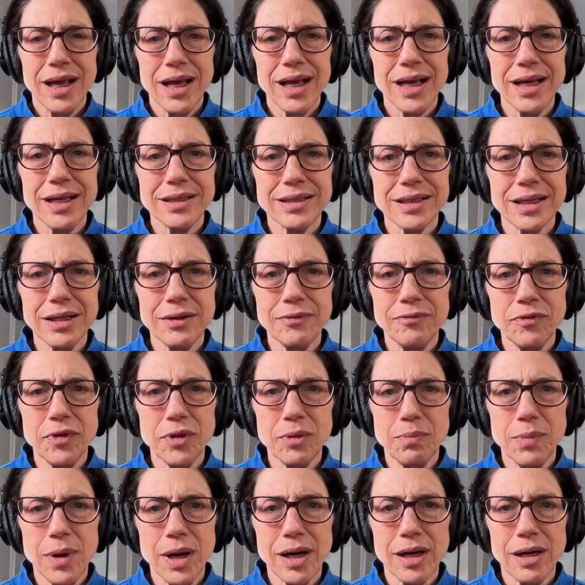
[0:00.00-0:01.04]
as if the
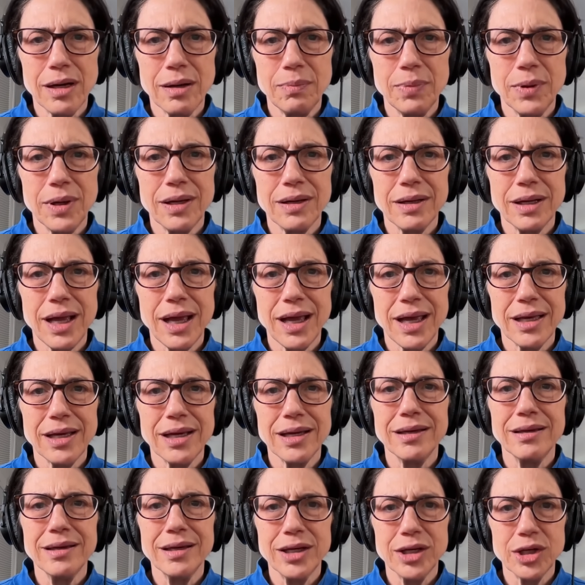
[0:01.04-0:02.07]
mob had
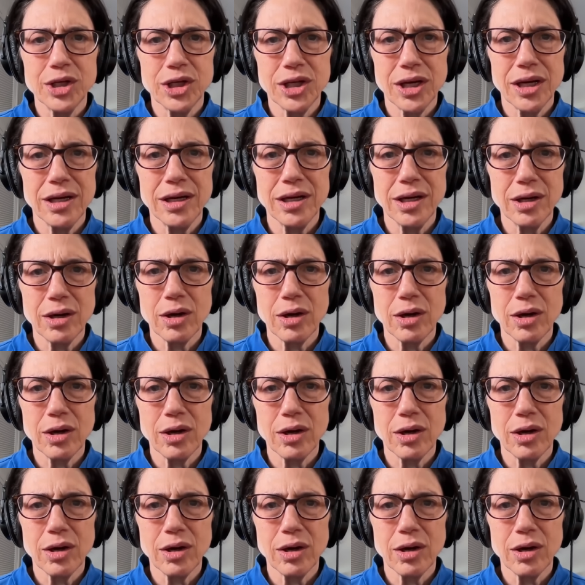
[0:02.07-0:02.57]
initiated